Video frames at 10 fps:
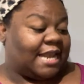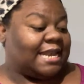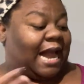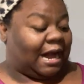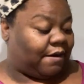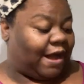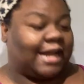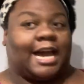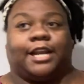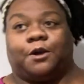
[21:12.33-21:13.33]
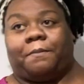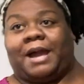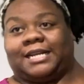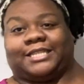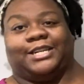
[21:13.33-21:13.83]
now I gotta go
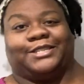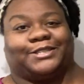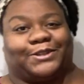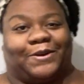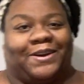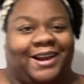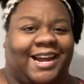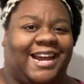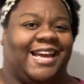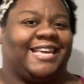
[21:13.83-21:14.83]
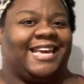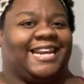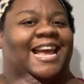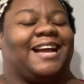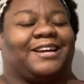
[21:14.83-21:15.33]
back to the store and
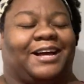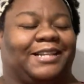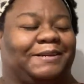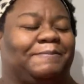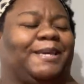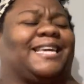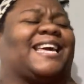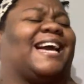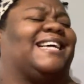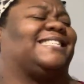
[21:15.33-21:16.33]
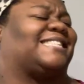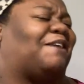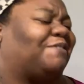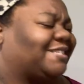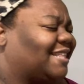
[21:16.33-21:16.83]
get that color because
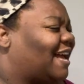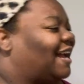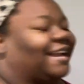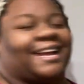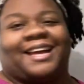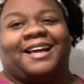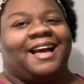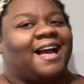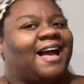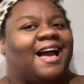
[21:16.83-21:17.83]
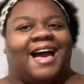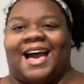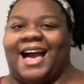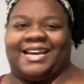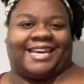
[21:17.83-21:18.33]
I was like,
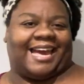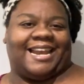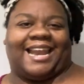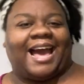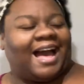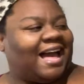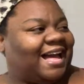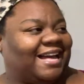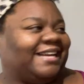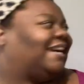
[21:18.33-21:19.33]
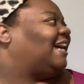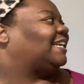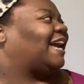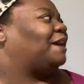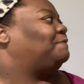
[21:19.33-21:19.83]
I
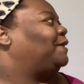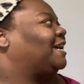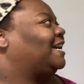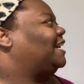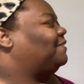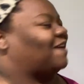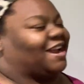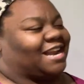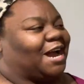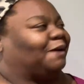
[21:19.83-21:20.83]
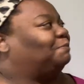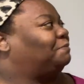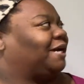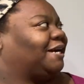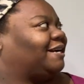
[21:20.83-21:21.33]
can't be in here right now. I'm
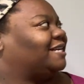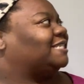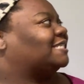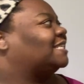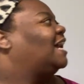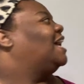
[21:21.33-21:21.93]
embarrassed.